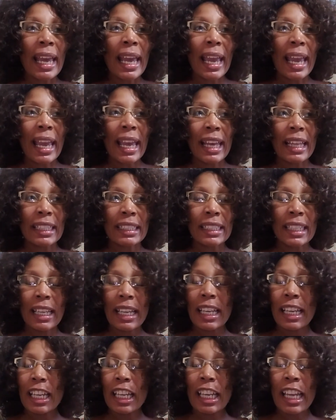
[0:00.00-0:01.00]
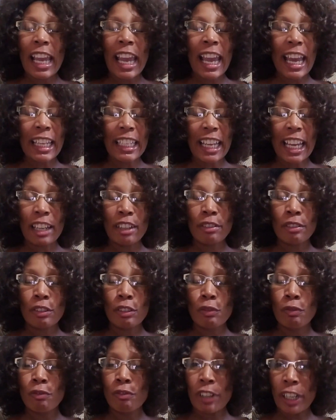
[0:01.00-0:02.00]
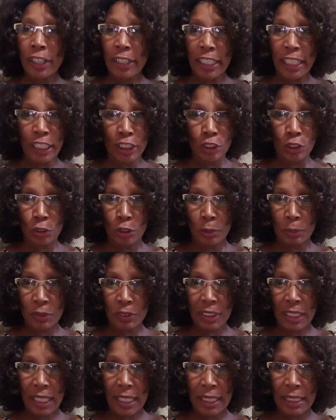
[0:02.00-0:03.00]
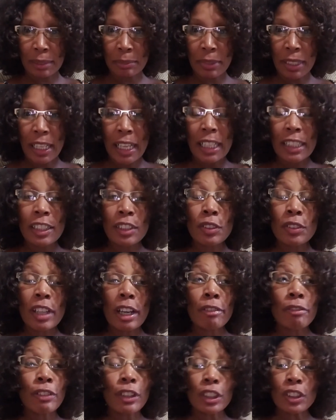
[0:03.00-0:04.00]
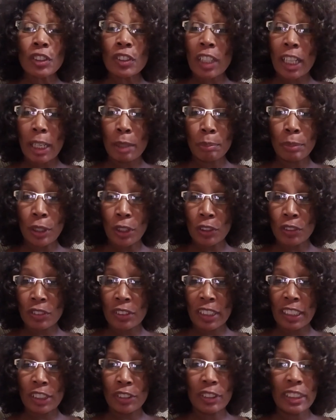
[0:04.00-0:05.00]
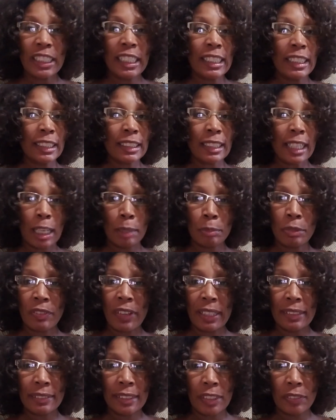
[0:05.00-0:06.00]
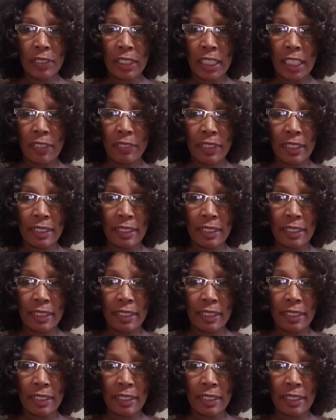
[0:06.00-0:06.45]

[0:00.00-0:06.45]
and had a very enjoyable time. This was our first time personally doing any type of activity of